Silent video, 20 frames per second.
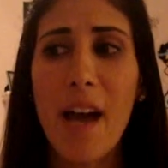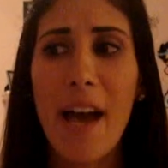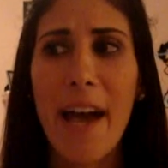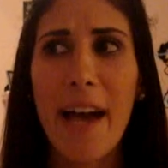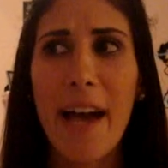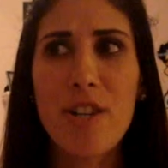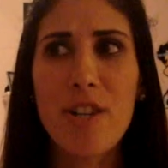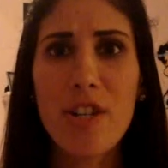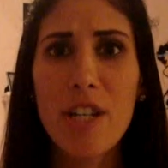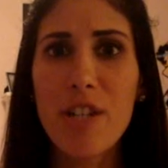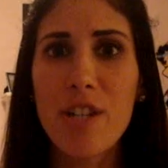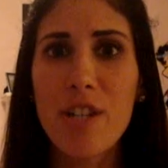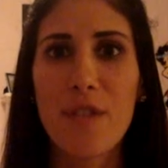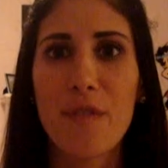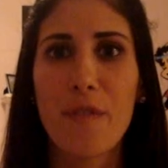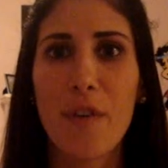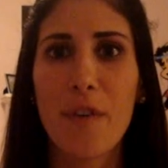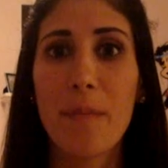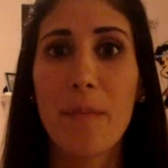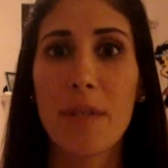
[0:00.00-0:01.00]
actually
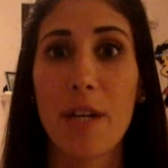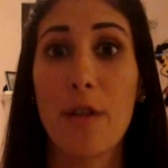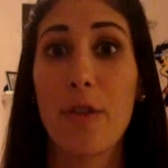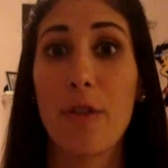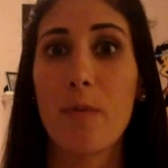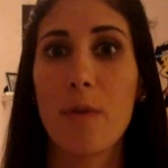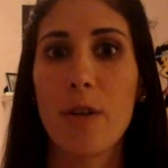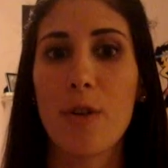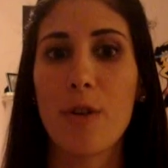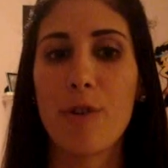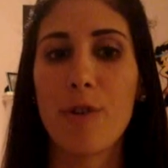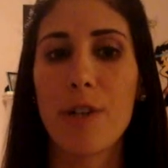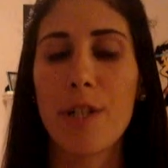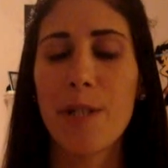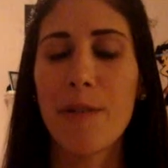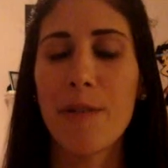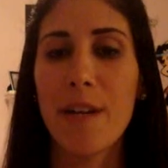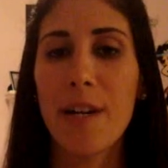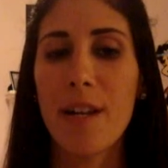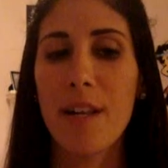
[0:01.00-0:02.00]
just filmed like
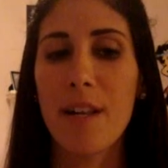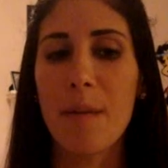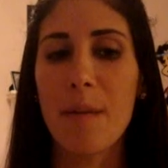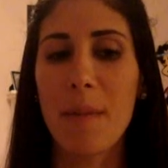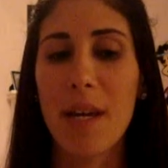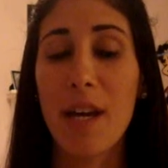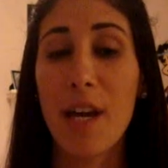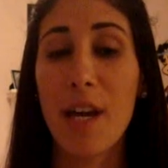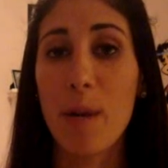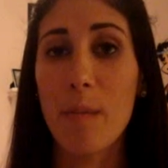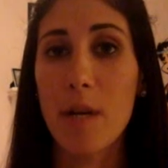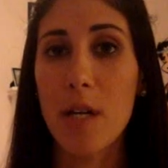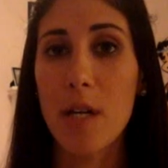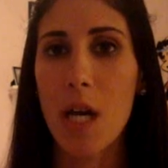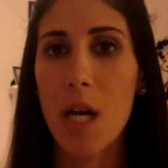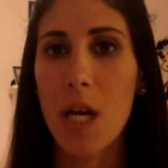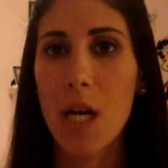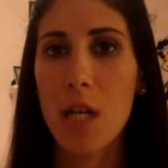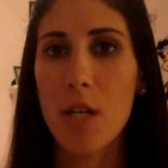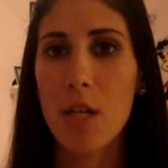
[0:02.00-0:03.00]
3/4 of it and then my camera
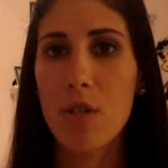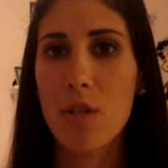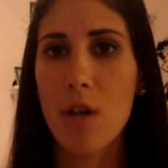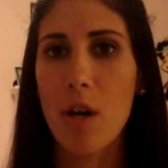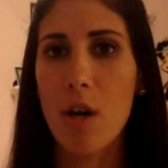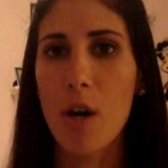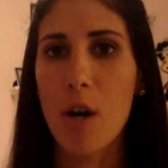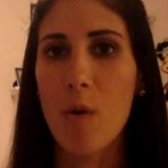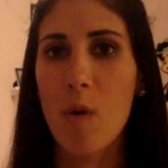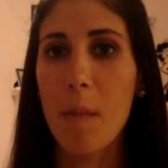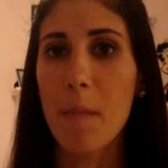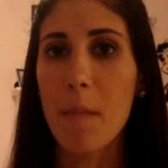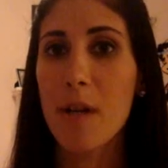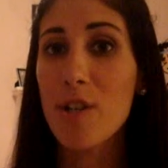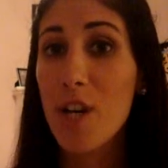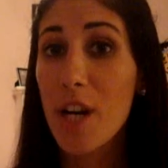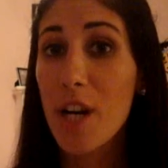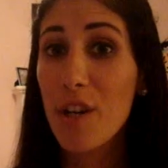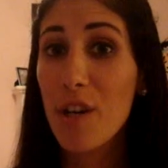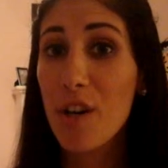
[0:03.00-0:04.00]
died, so I'm going
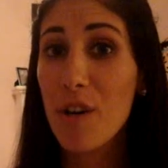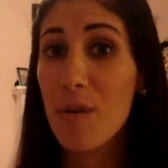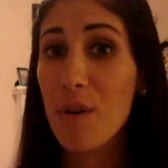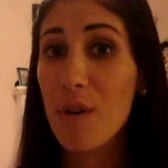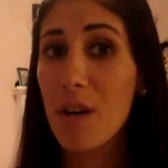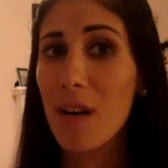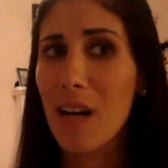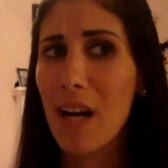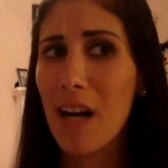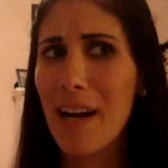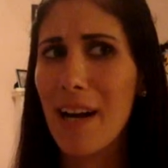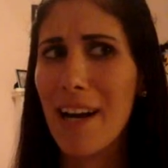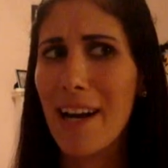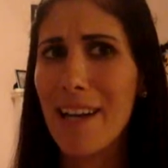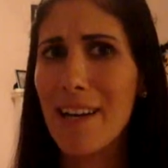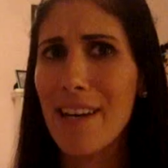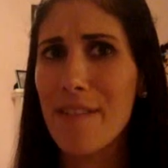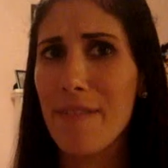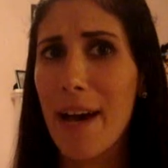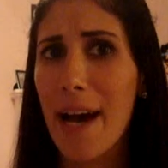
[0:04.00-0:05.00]
to try to go
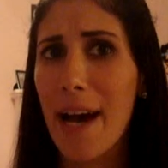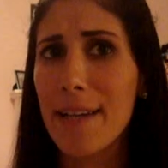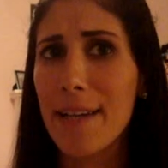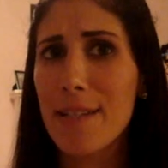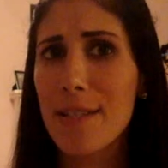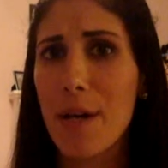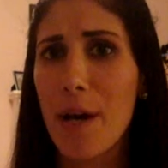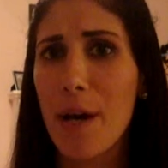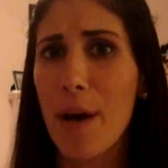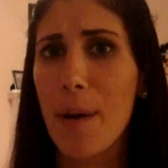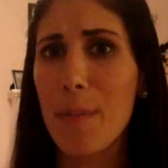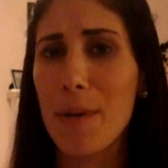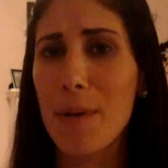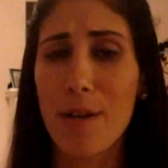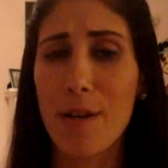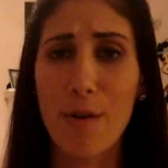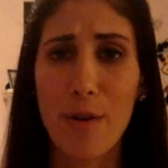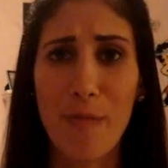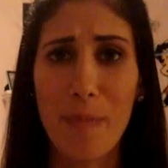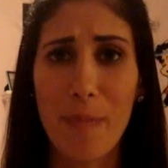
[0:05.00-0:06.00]
kind of fast
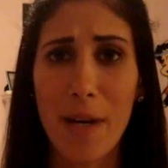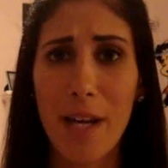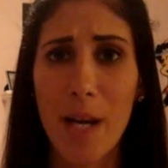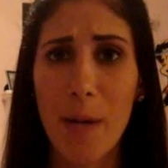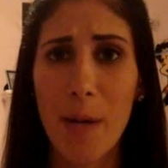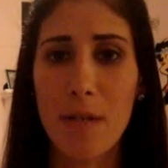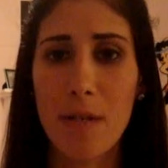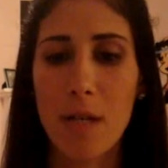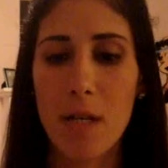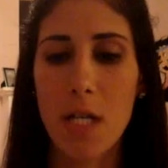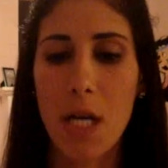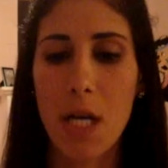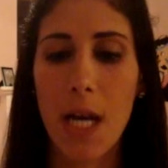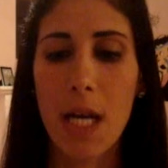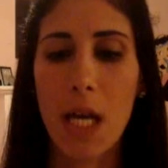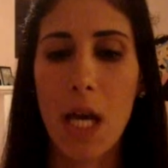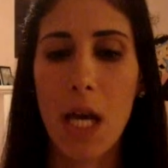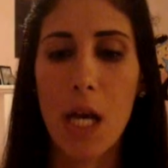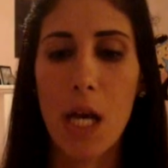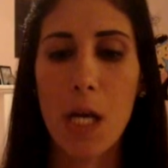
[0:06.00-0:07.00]
because I don't know if my camera's going to die
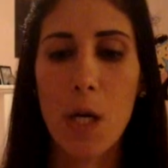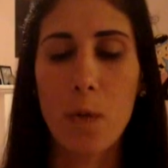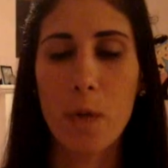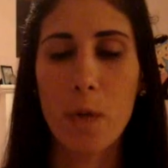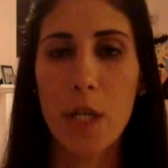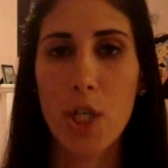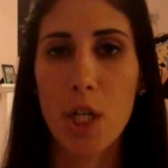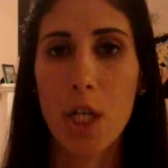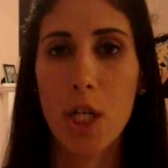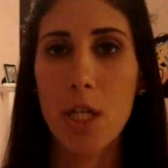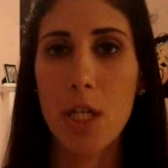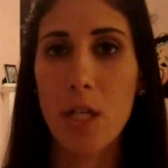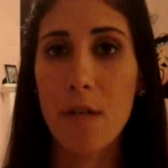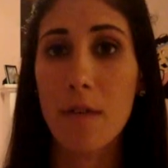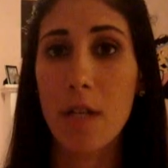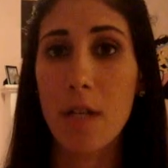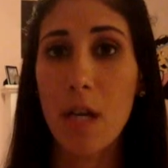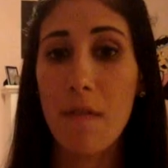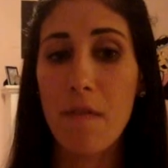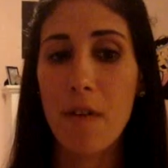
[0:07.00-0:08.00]
again. I only charged
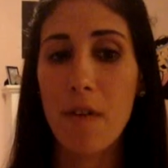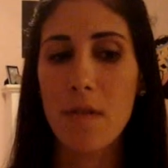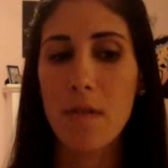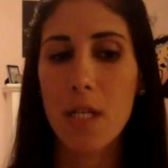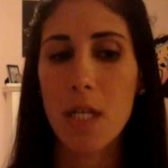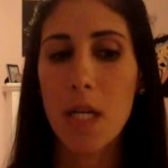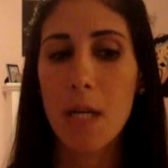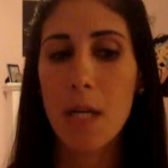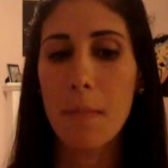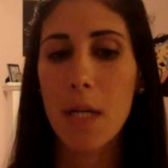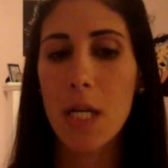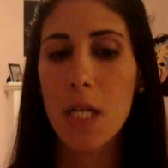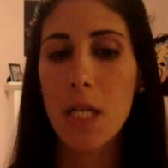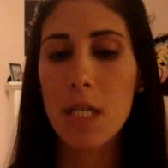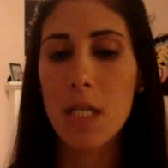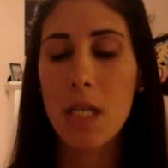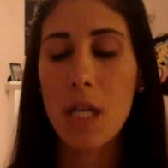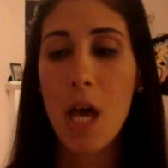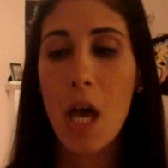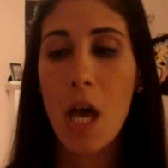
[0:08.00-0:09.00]
it for like 15
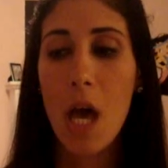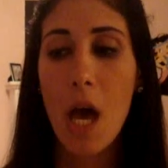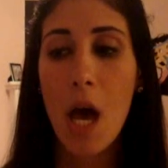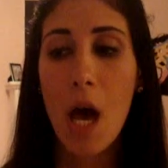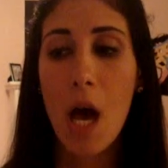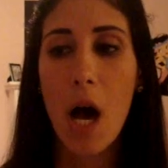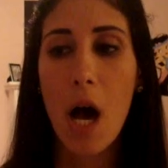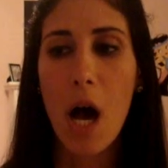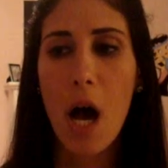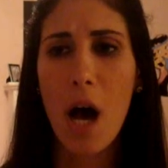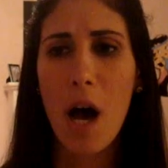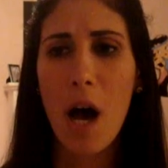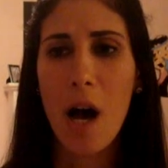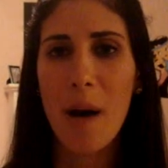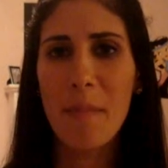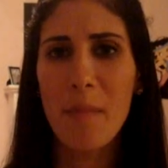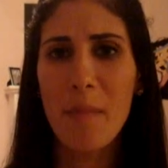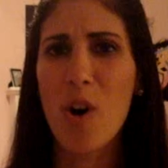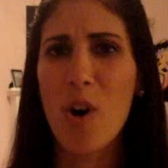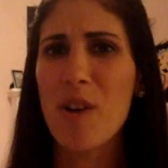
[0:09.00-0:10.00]
minutes.
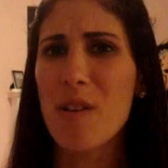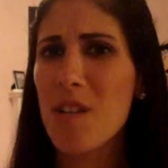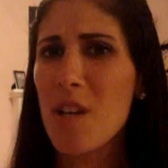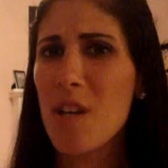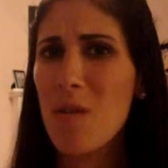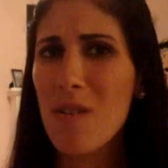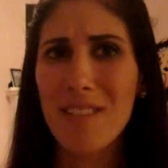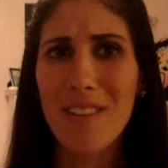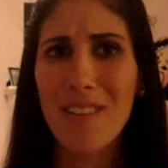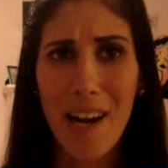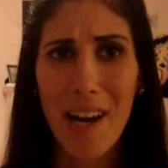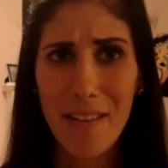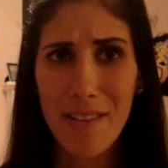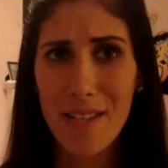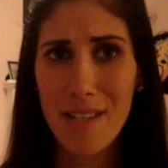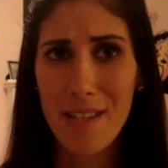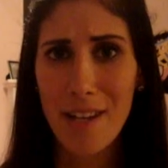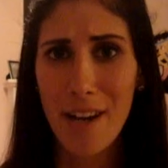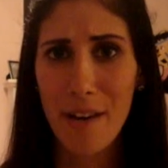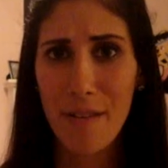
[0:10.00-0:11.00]
Also, a lot of
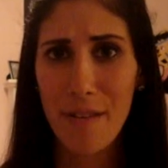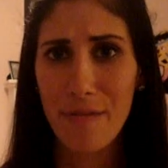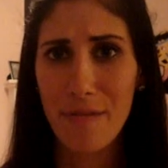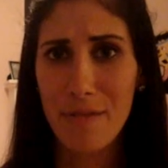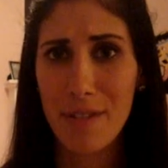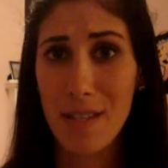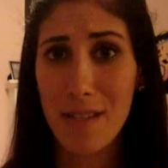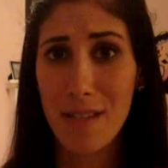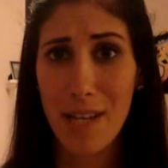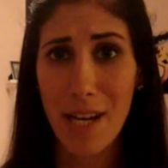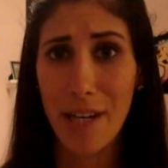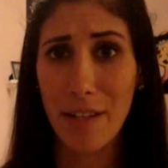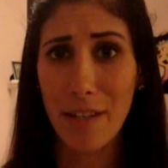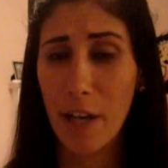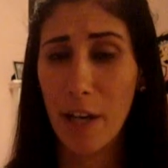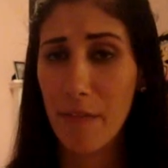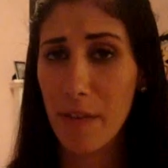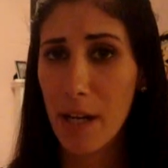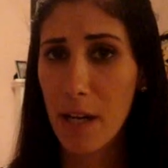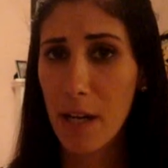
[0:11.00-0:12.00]
the stuff, since I
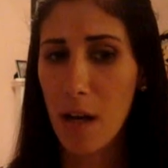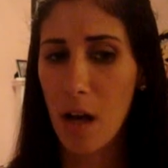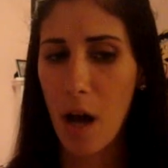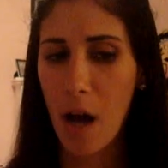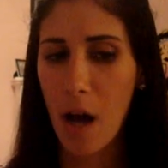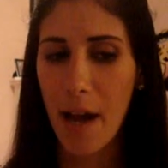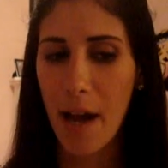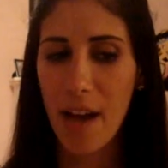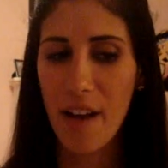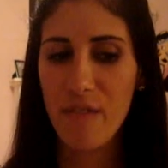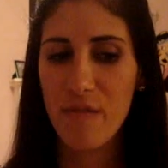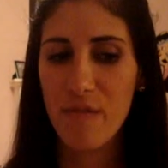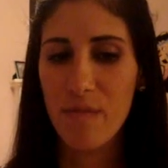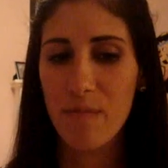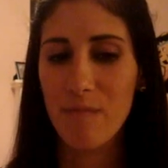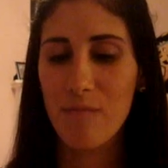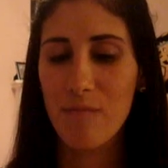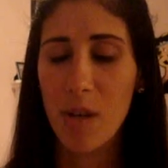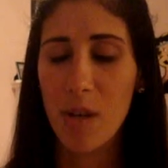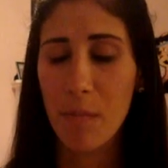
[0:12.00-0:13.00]
love it, I've
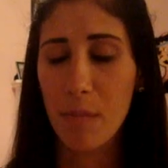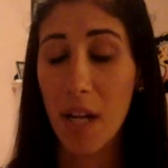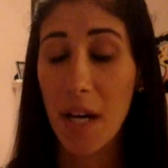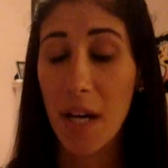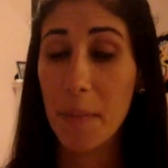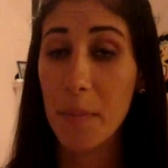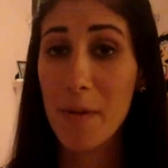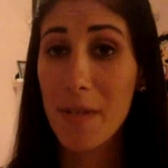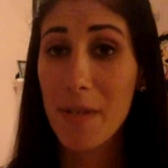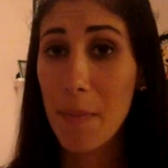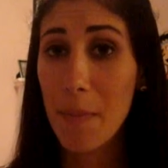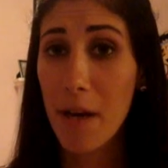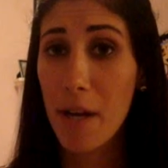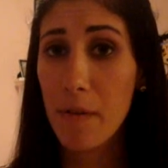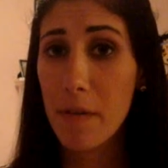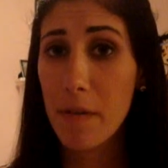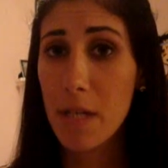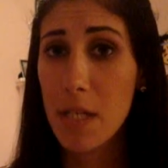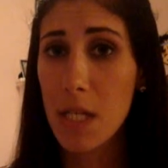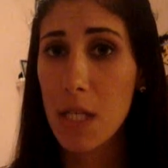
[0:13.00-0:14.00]
done blog posts about
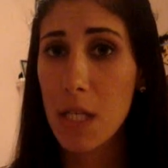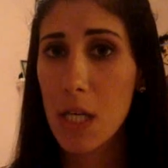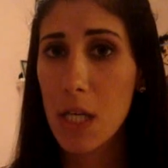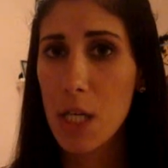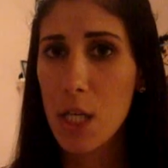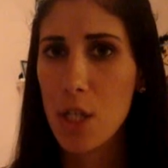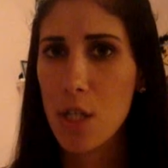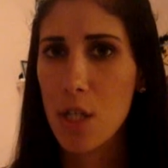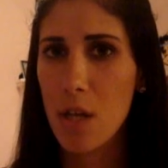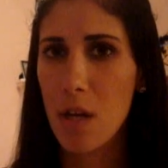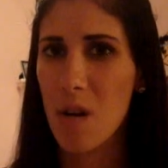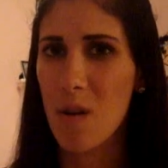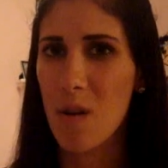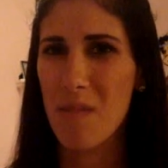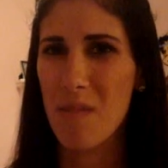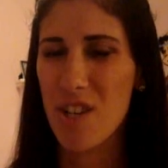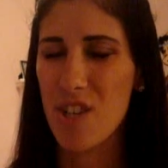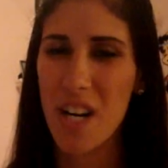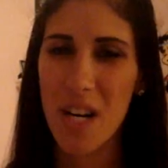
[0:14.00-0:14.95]
it recently, so I'm going